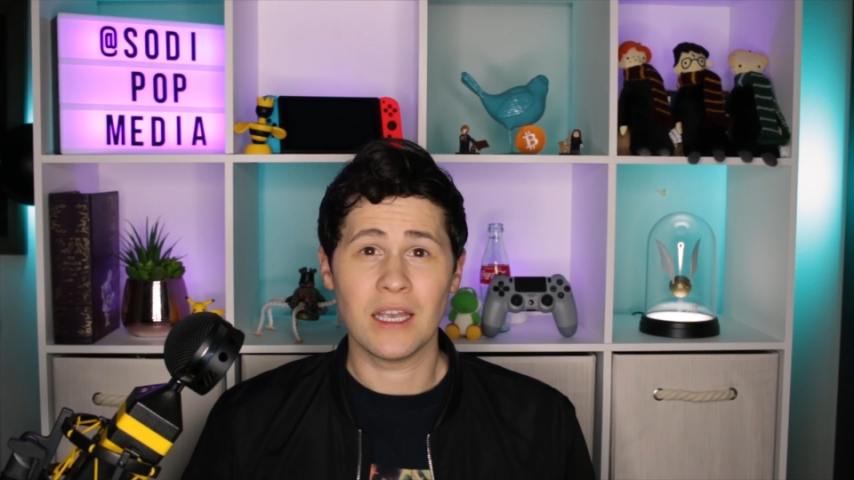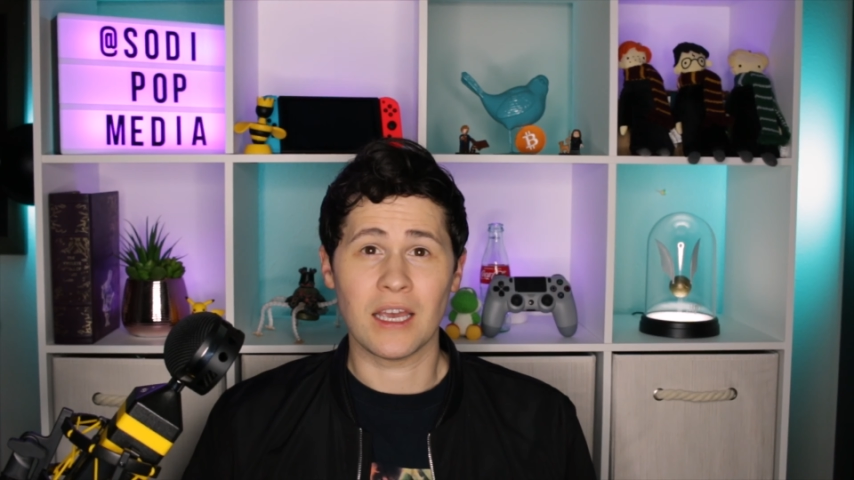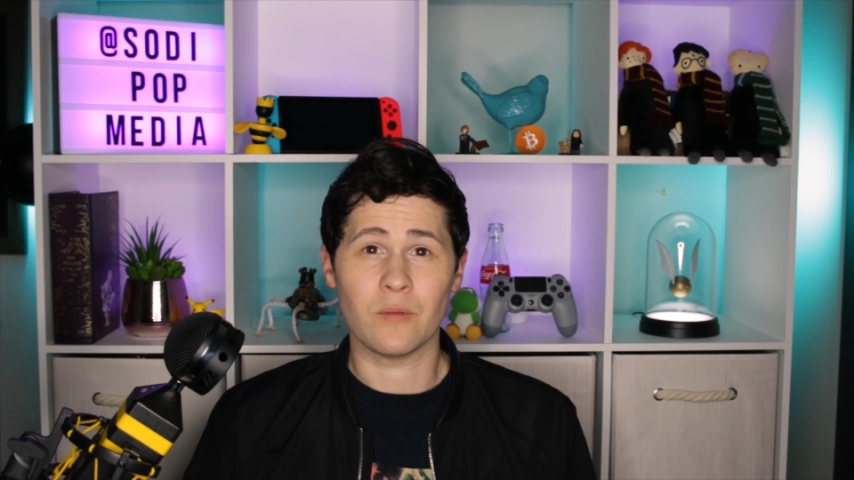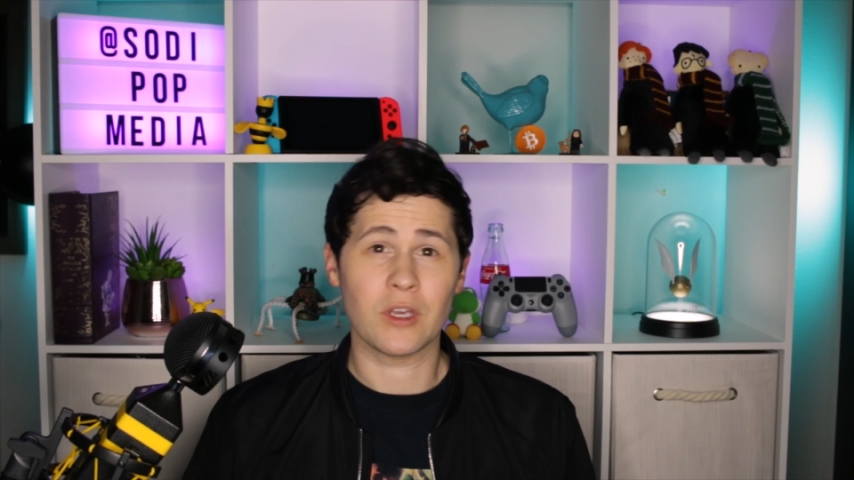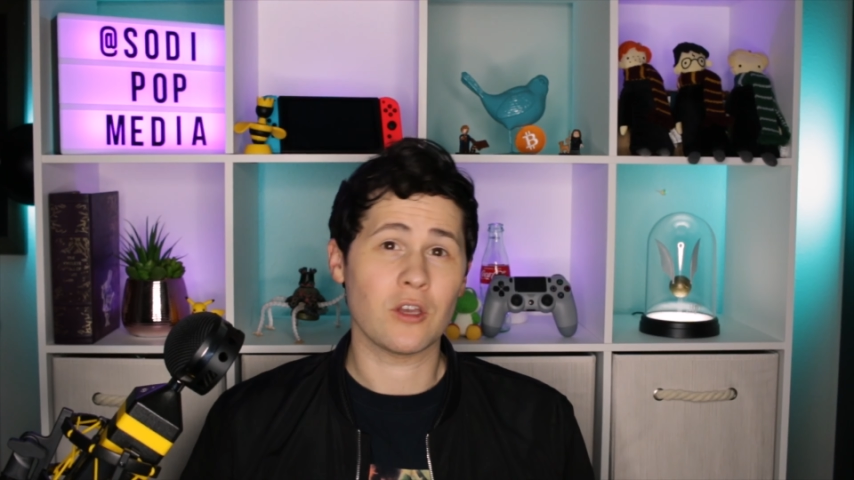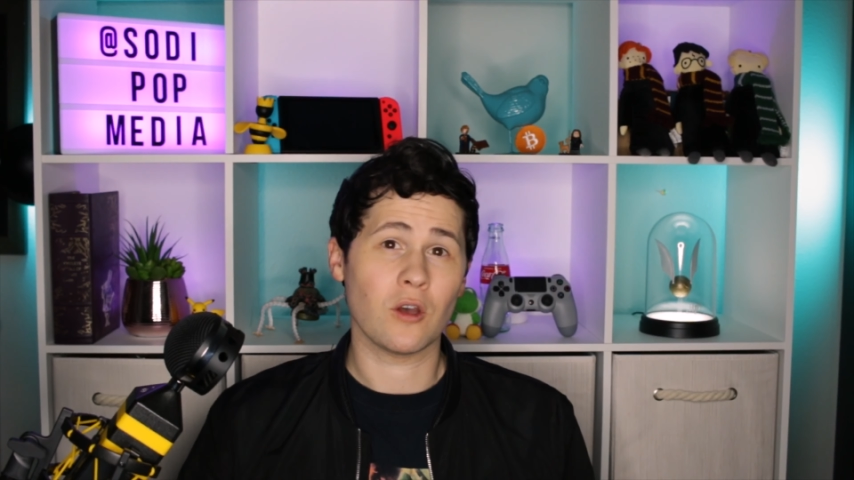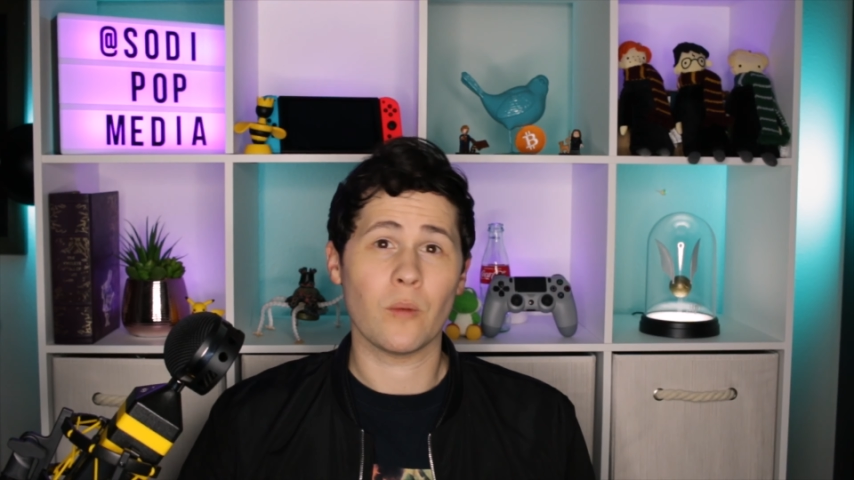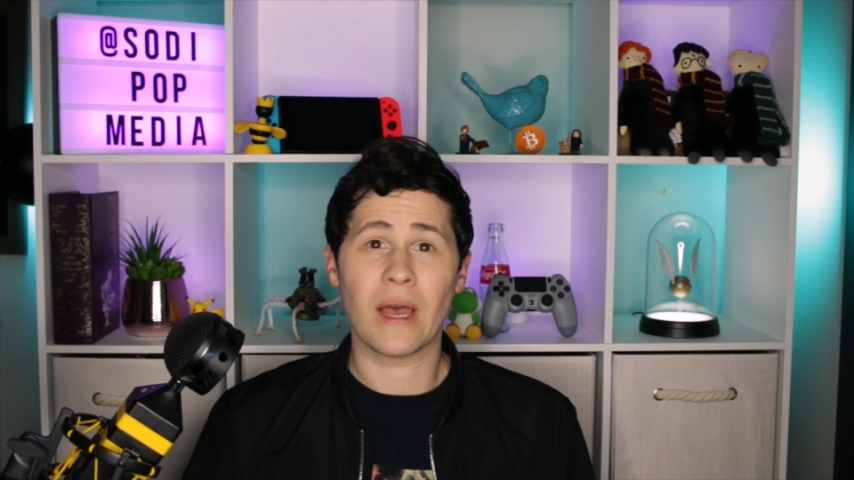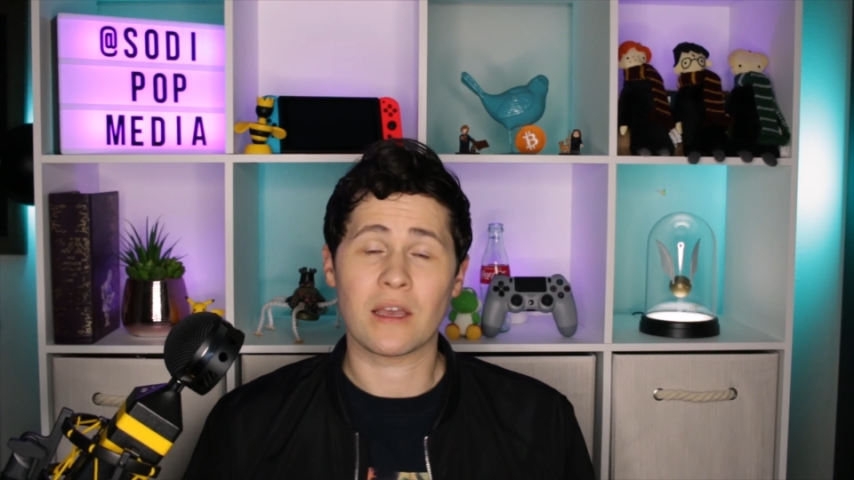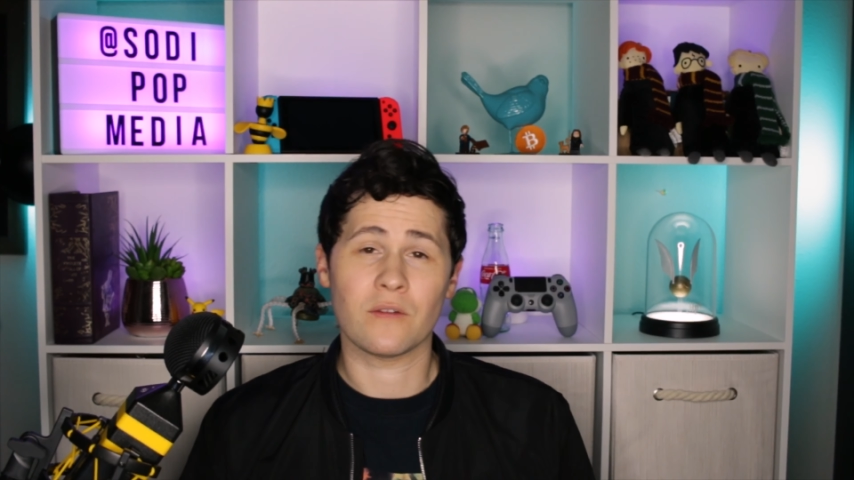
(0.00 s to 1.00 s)
and we can go
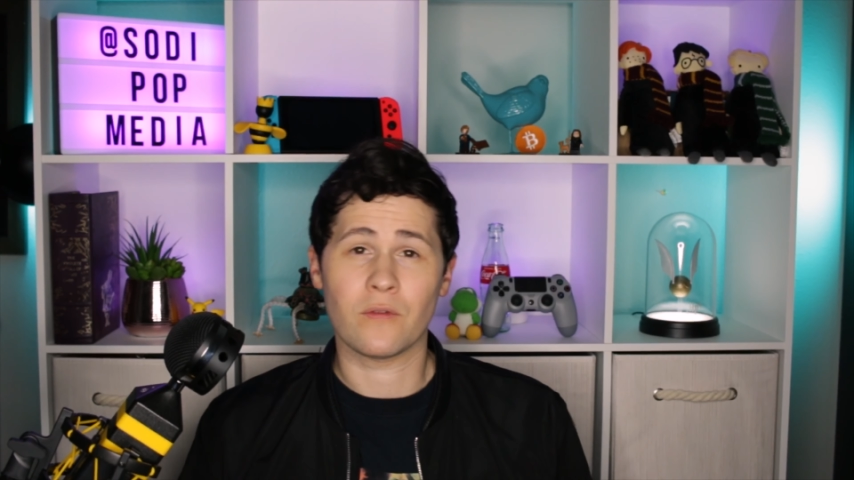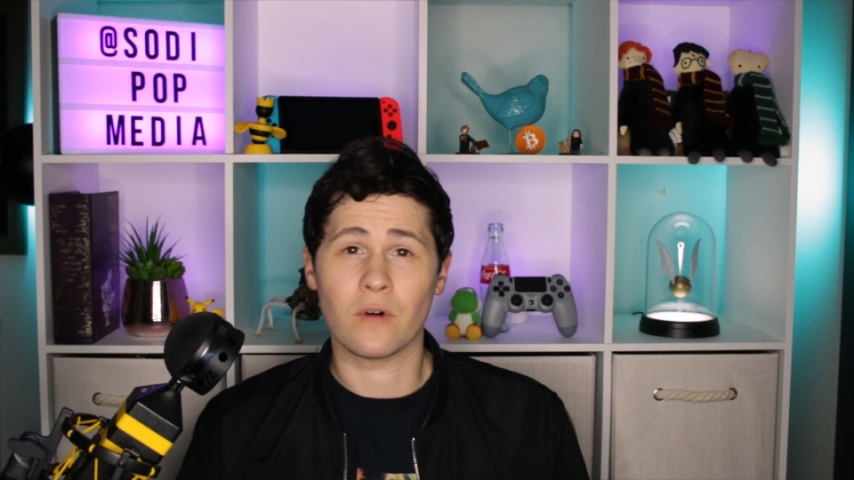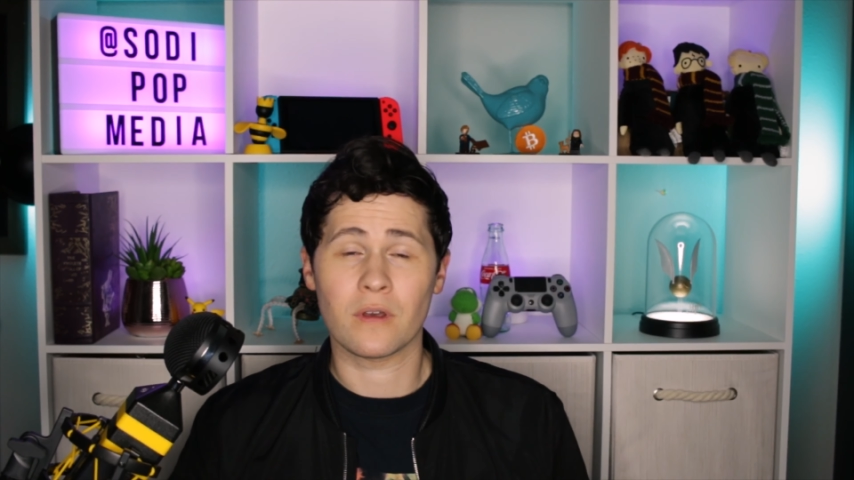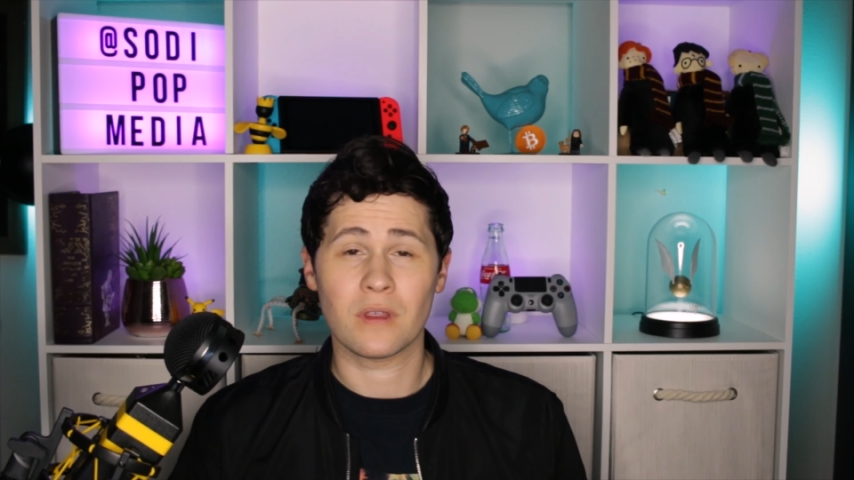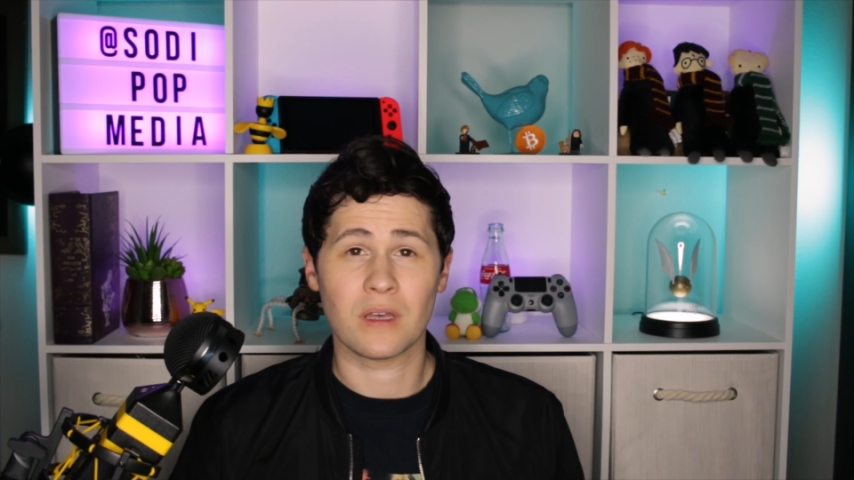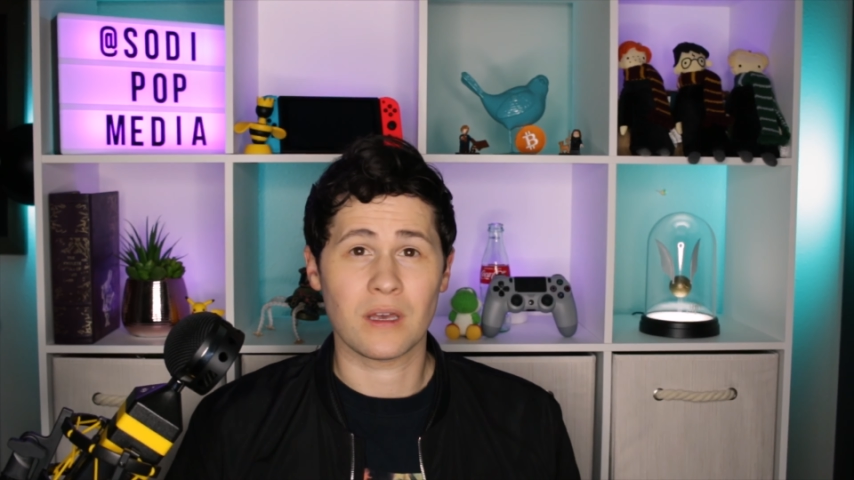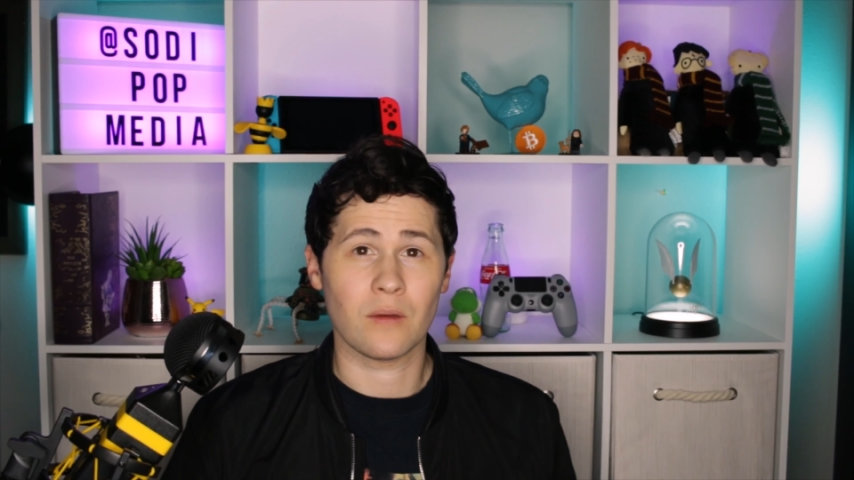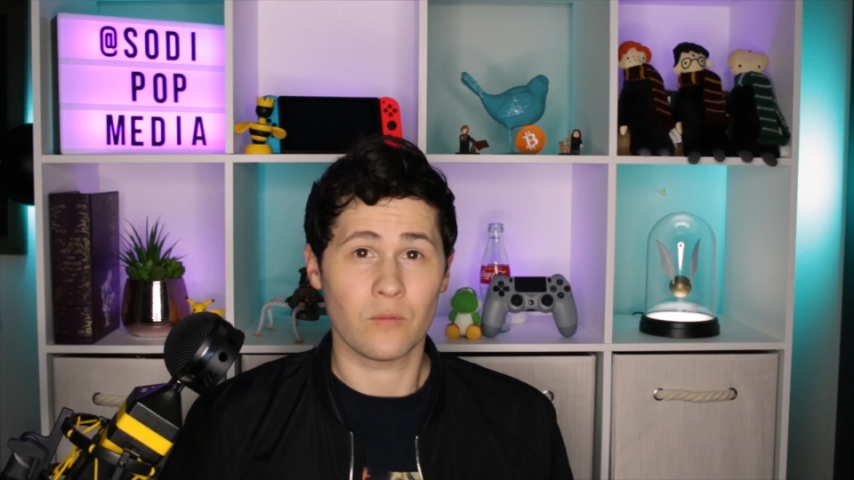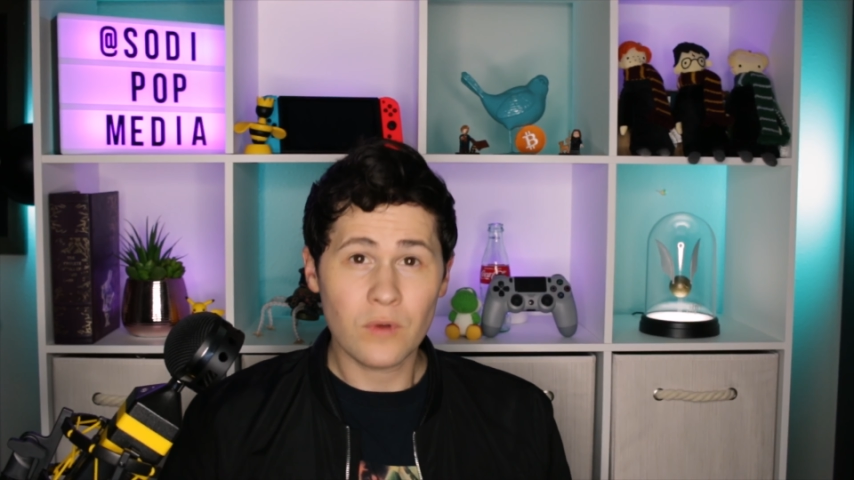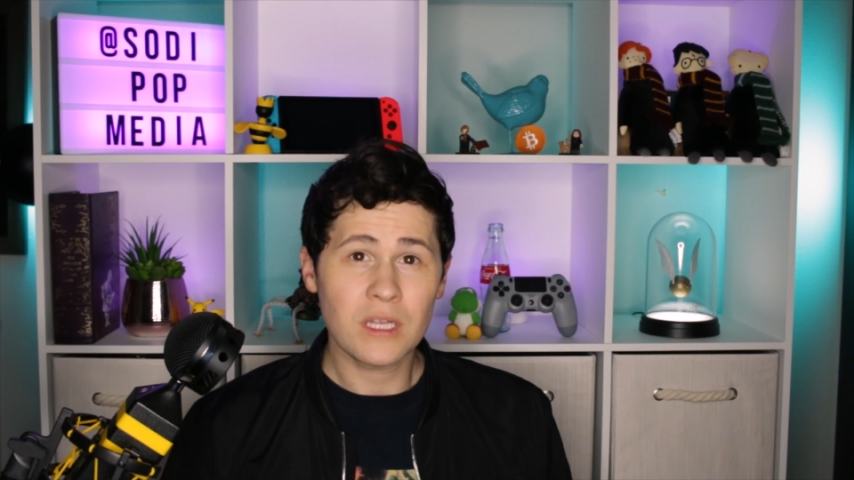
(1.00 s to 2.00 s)
back and forth.
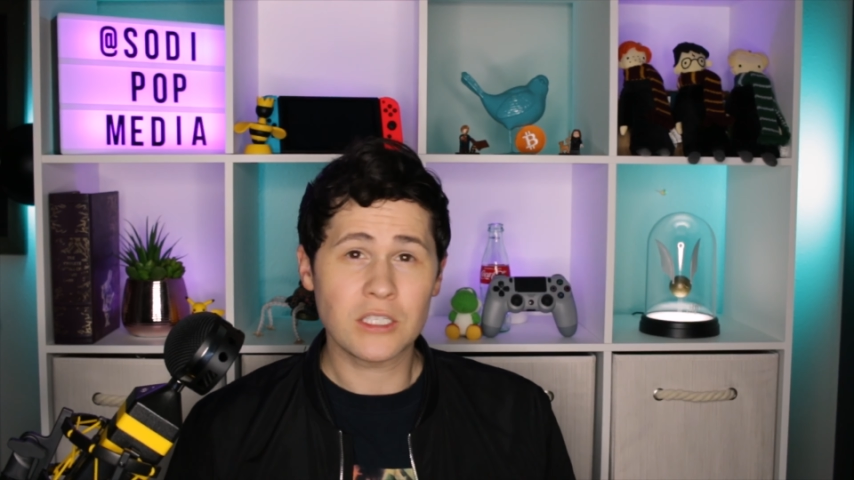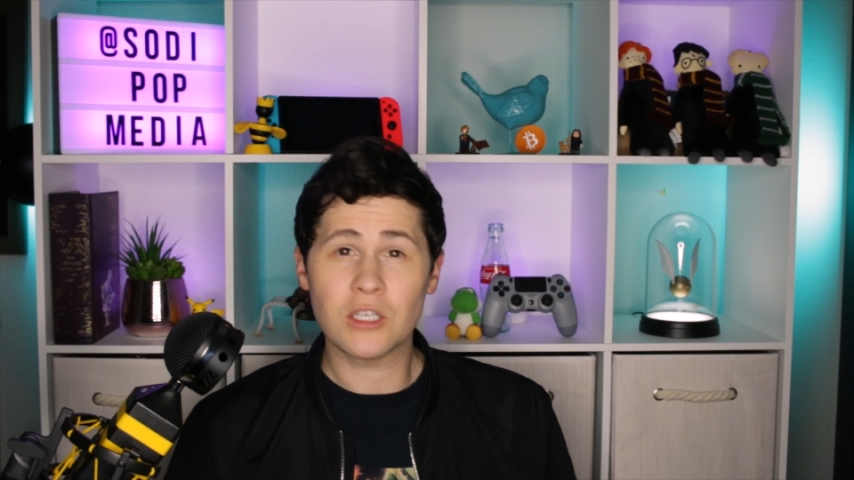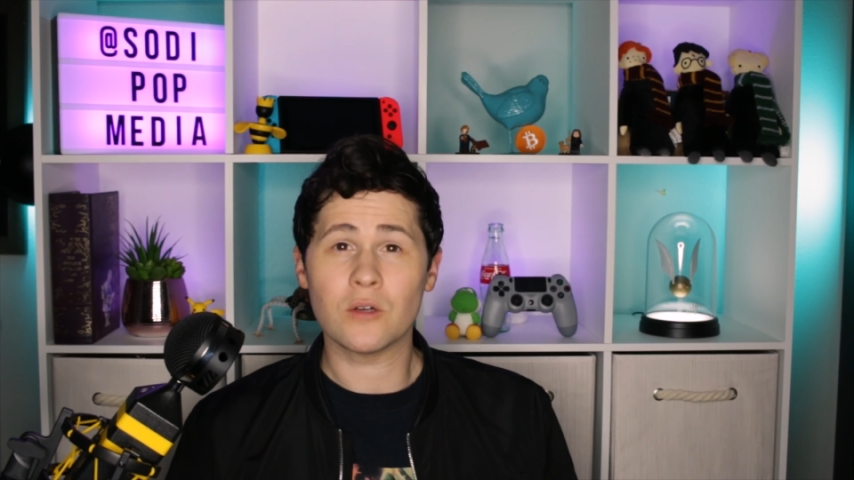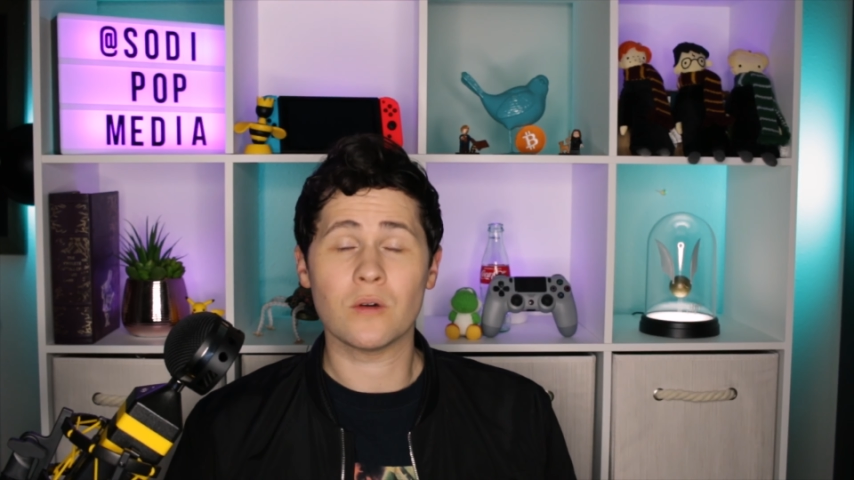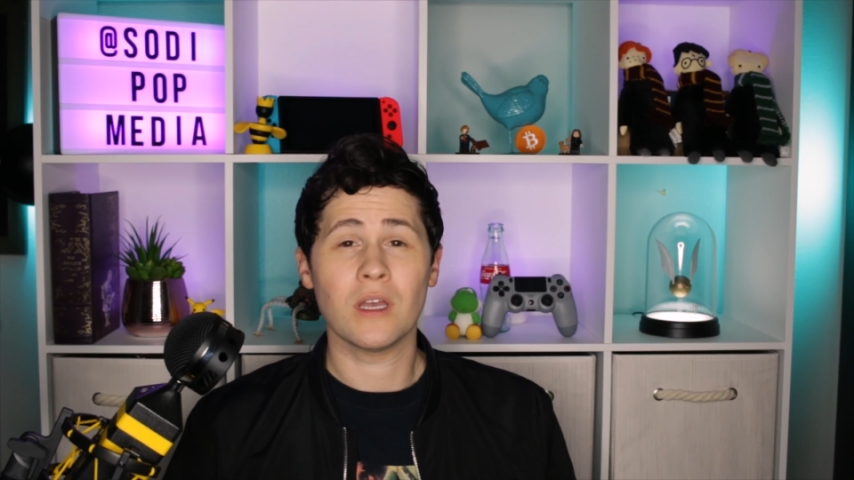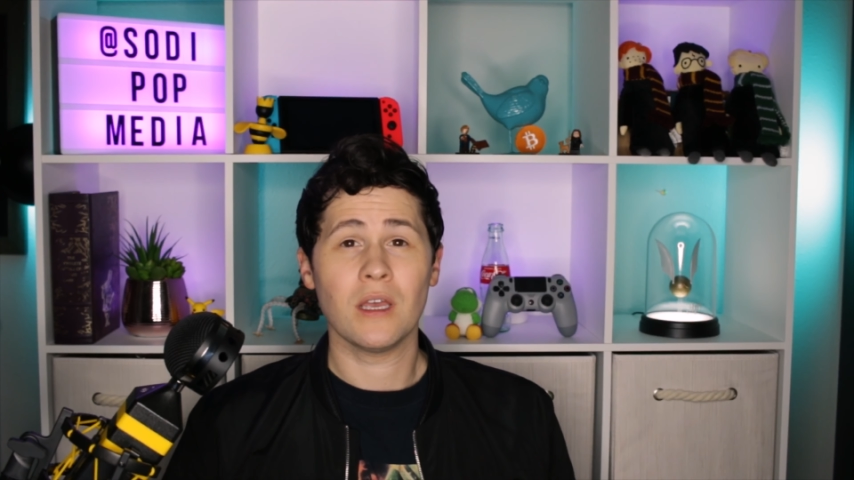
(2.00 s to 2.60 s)
I really do